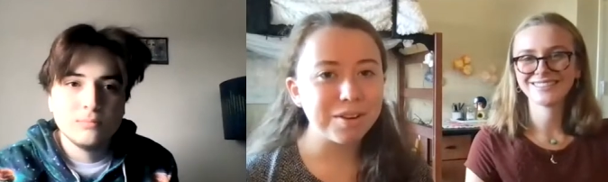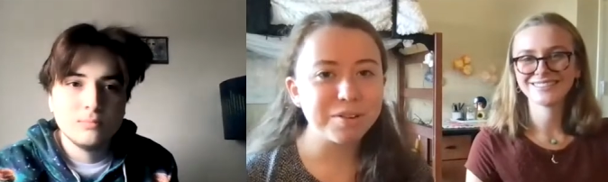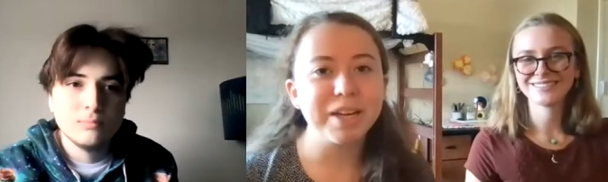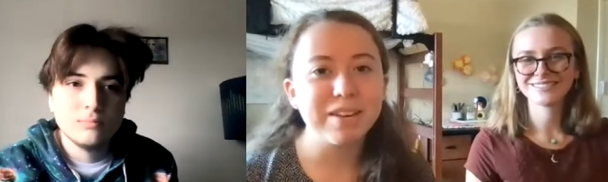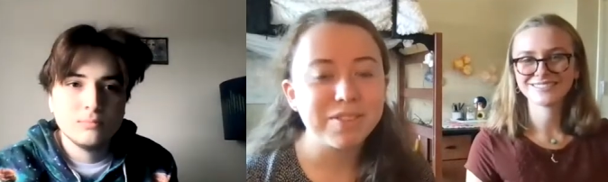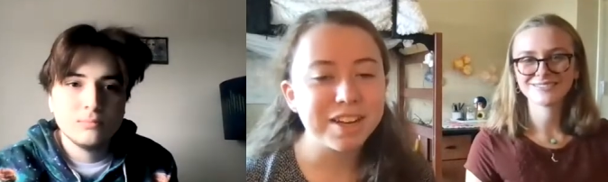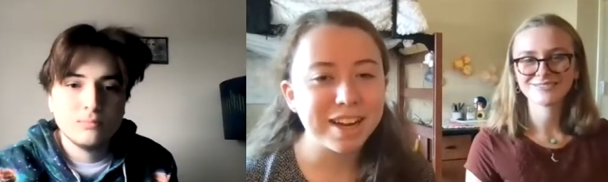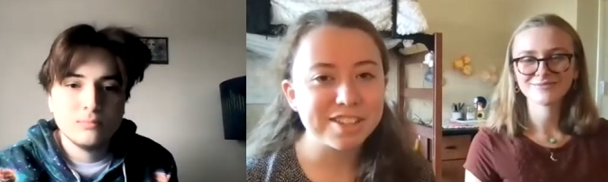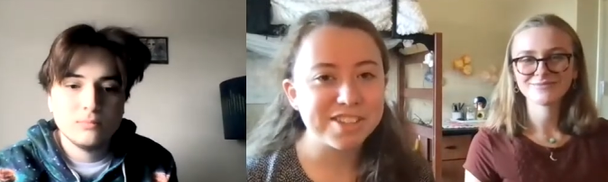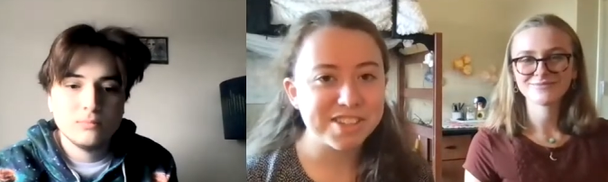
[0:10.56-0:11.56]
Speaker 1: Creative
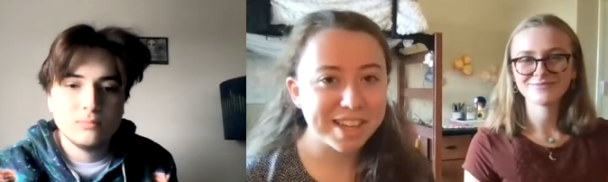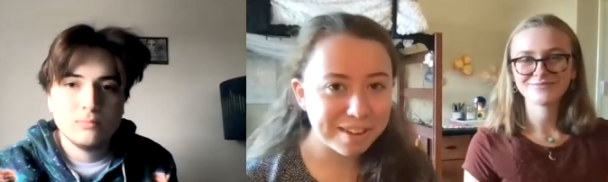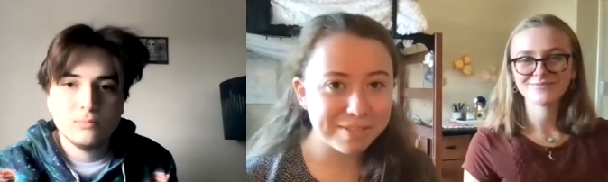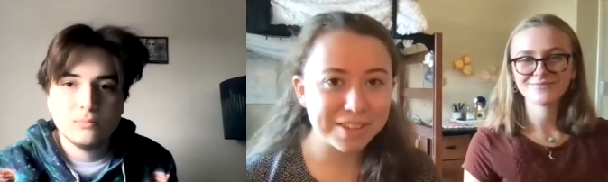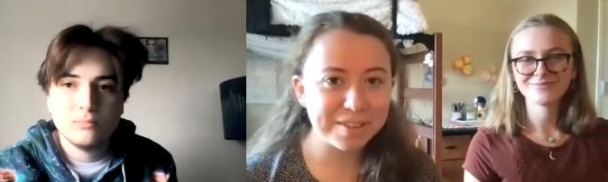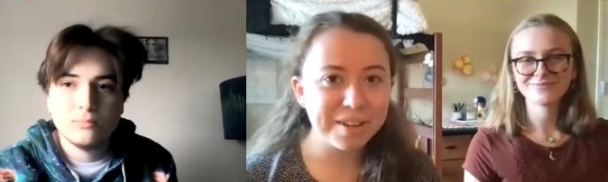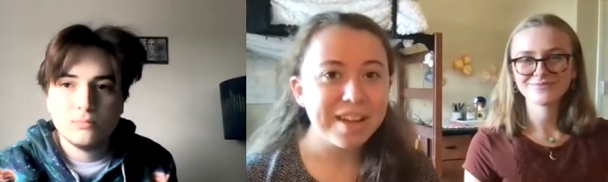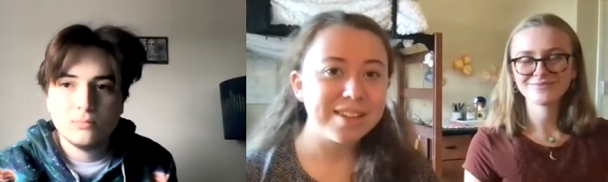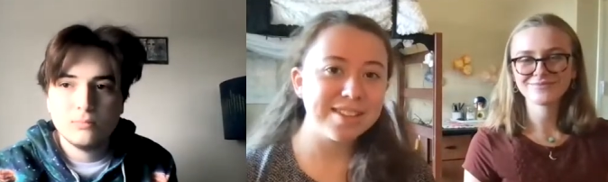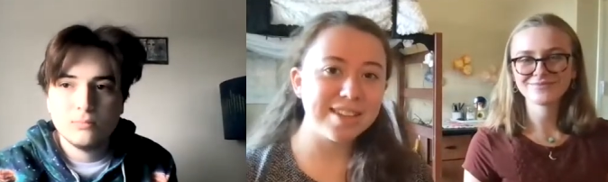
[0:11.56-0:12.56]
Connections interview.
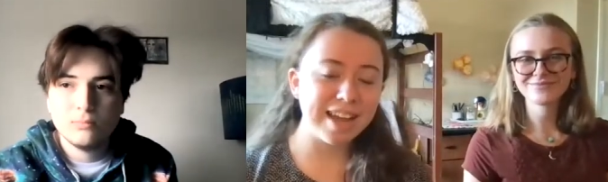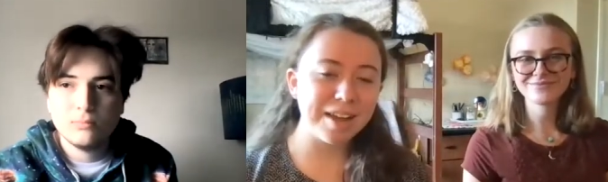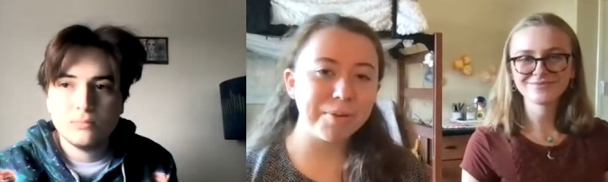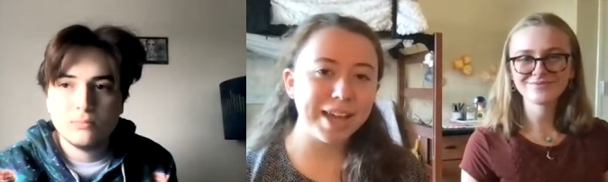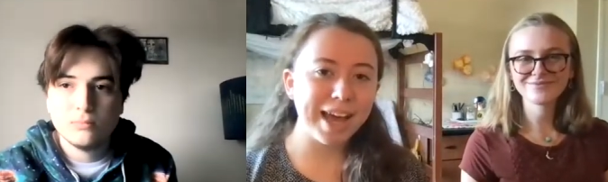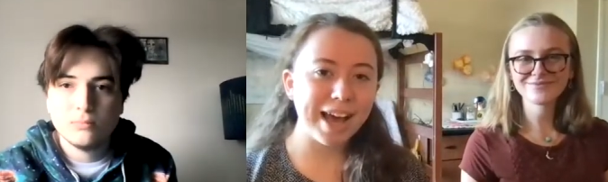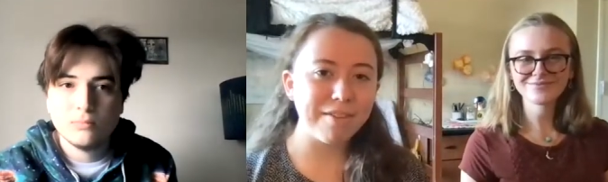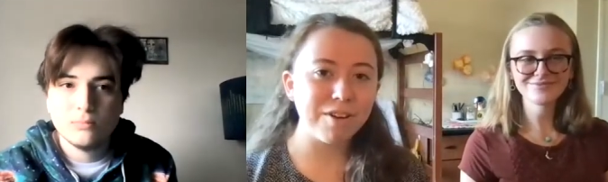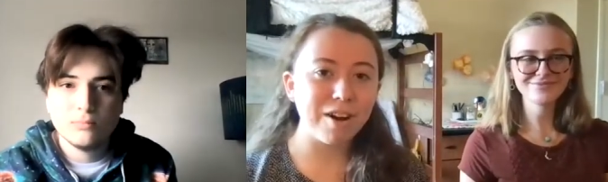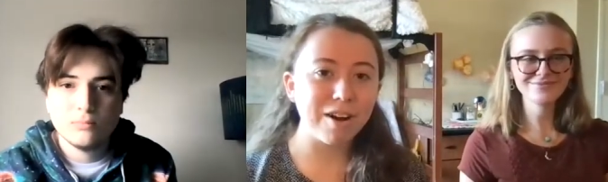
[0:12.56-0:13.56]
Today we
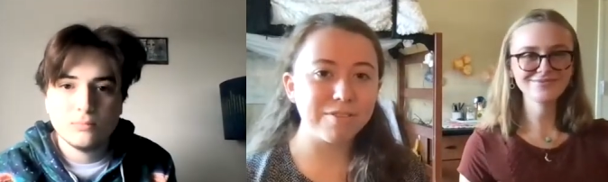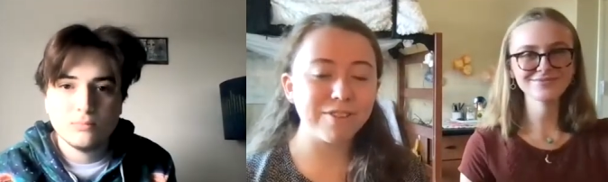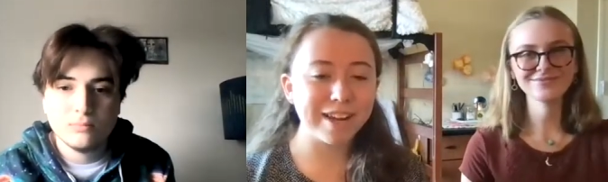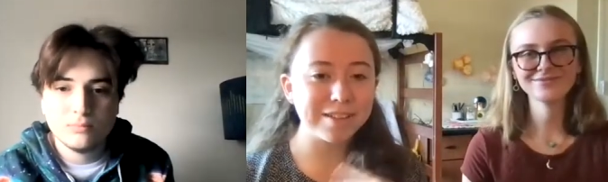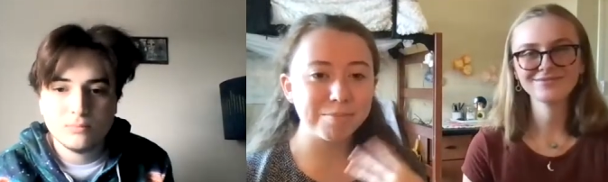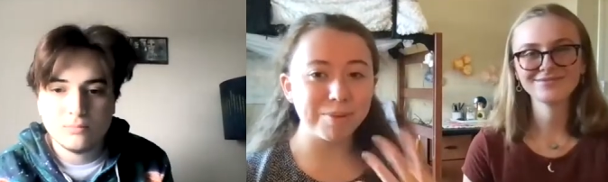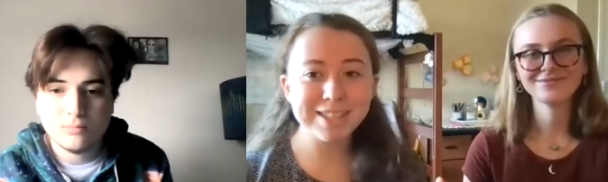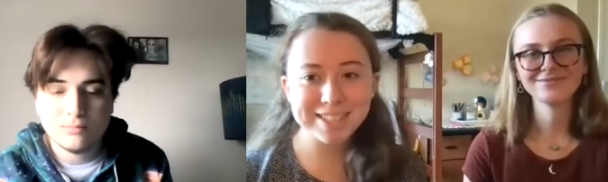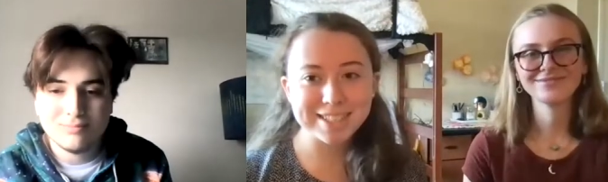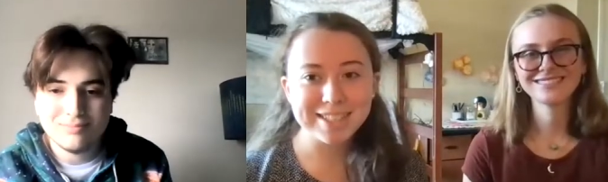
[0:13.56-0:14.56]
have our friend
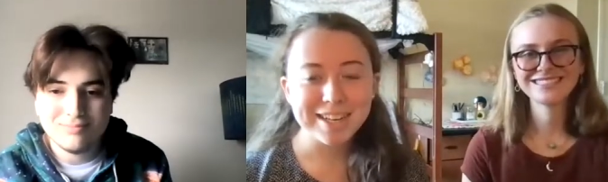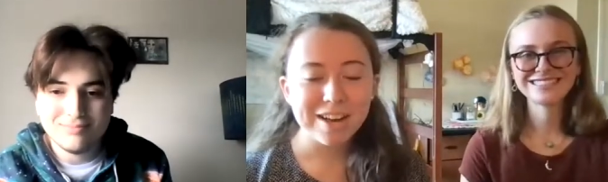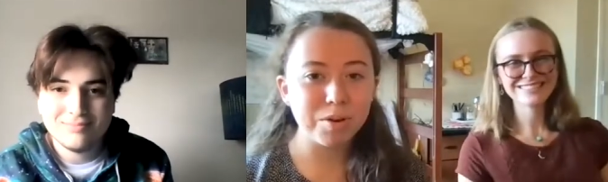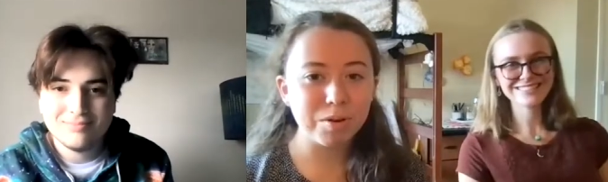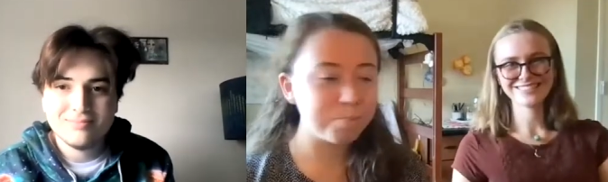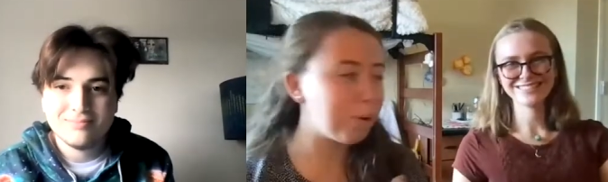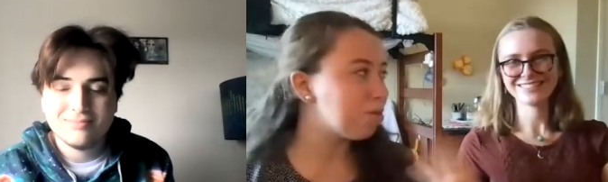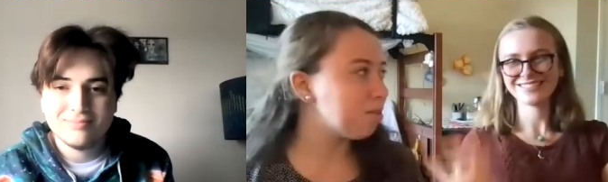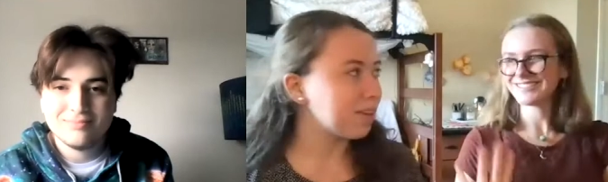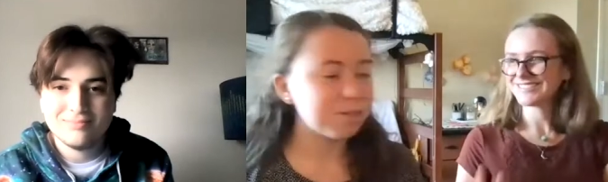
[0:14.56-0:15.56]
Brendan, who
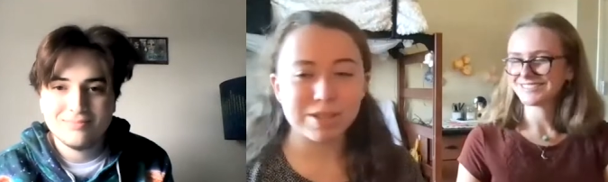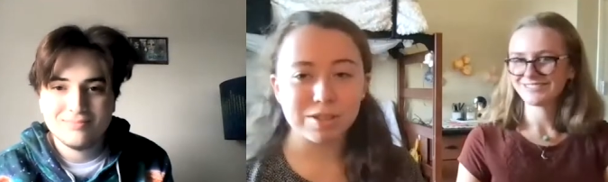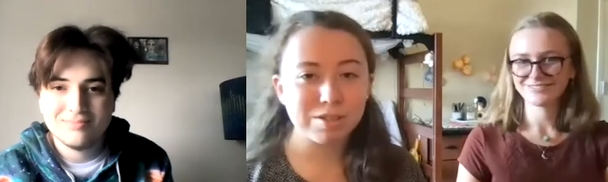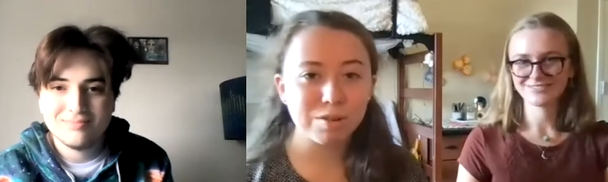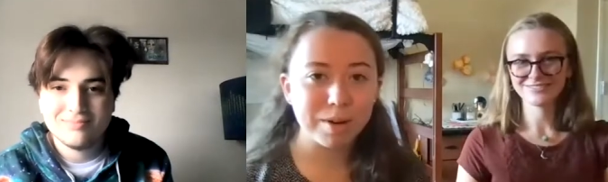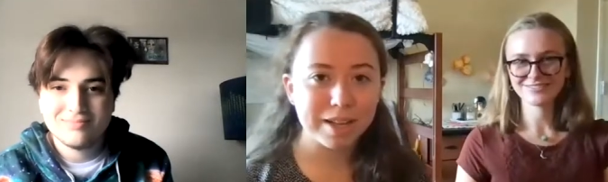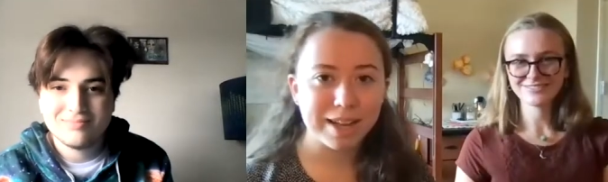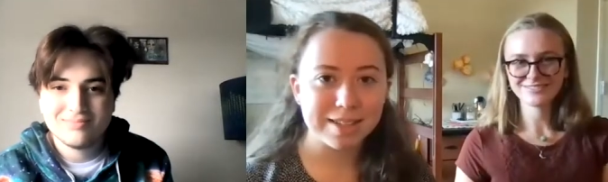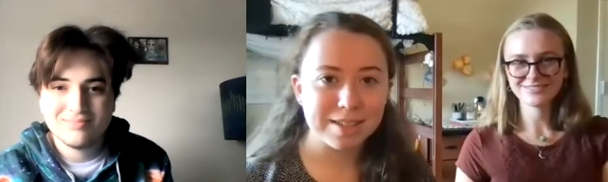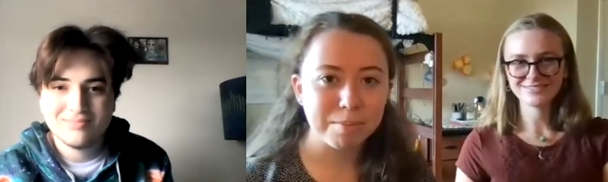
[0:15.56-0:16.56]
both of us went to school with
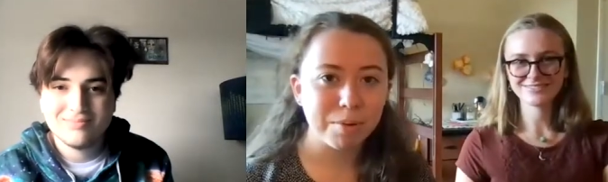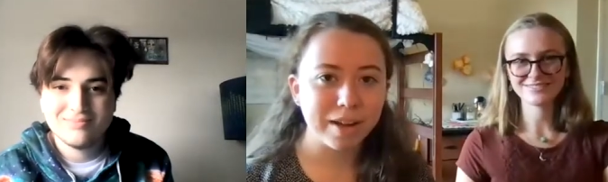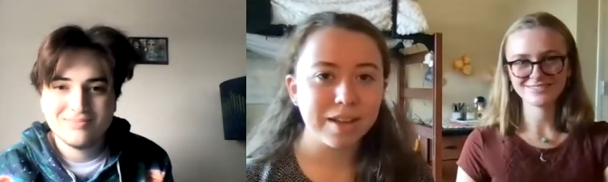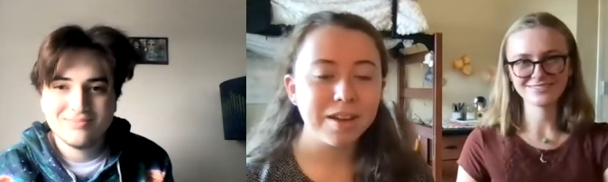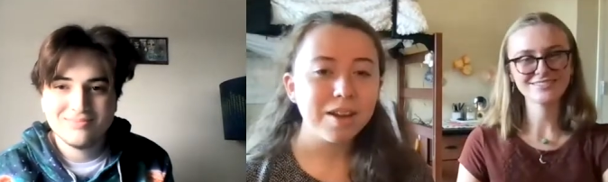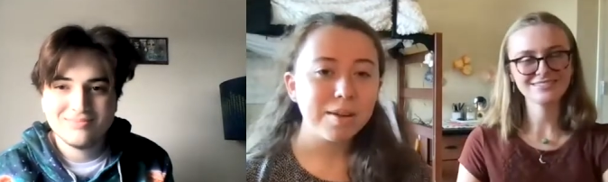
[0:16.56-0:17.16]
at some point.